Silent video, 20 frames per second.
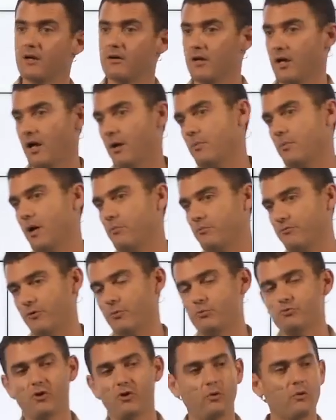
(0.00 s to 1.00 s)
I'm
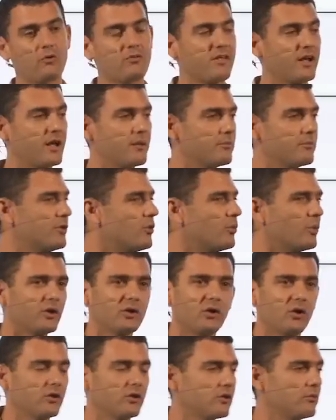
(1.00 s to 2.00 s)
from Jerusalem. You were
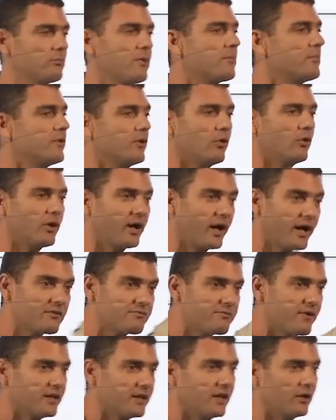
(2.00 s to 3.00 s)
not. Maybe your
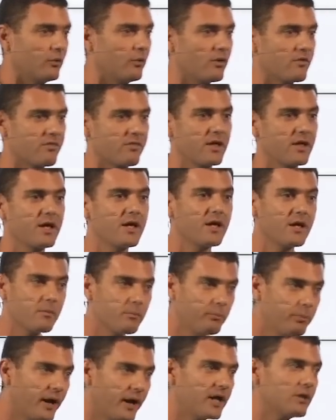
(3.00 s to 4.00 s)
grandfather was
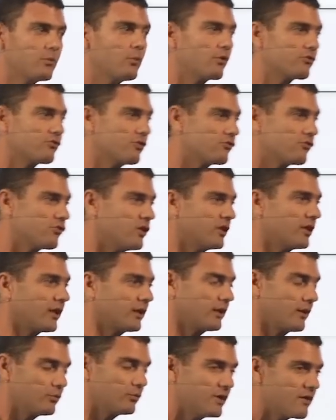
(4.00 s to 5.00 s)
brainwashing
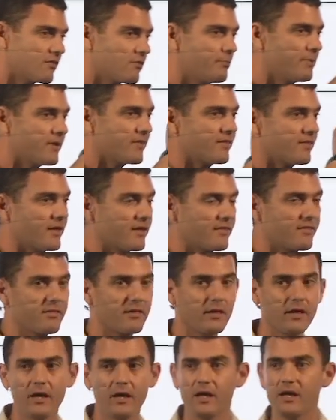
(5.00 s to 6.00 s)
children. Now, this business,
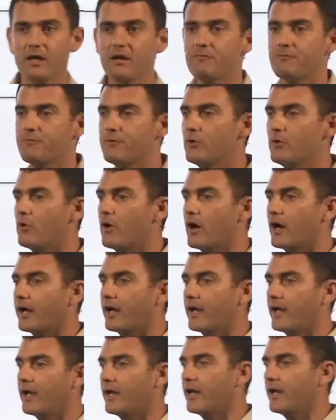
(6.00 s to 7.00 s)
if you
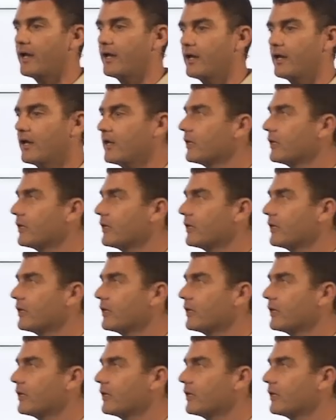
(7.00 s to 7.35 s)
are